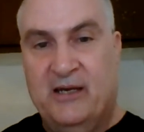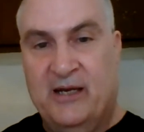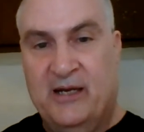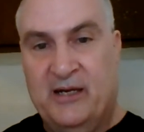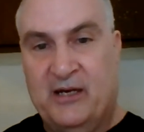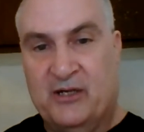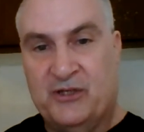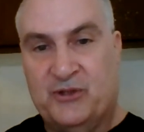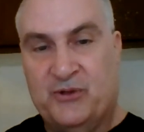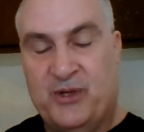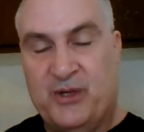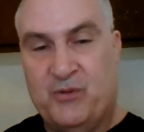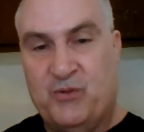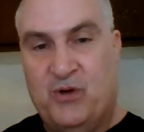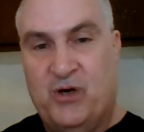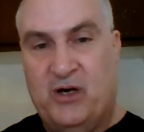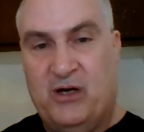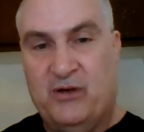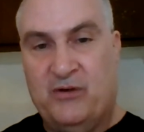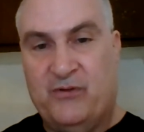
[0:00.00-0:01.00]
and also at
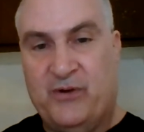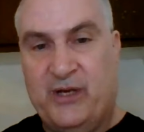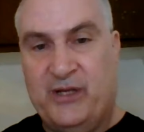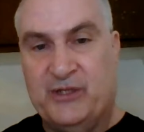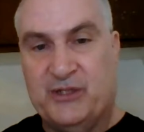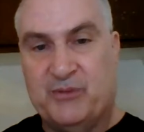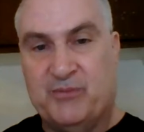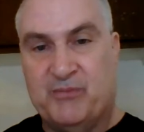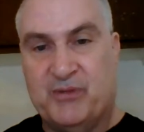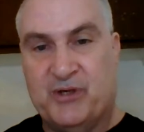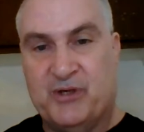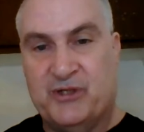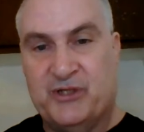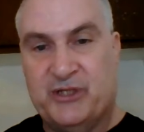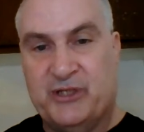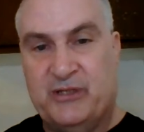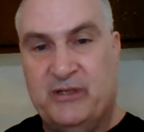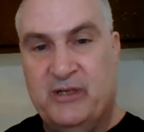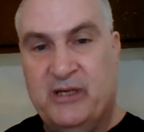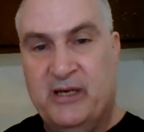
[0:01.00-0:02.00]
Walgreens in
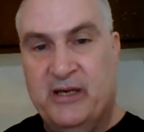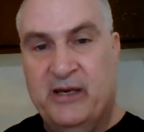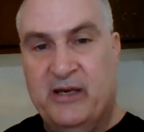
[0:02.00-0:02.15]
person.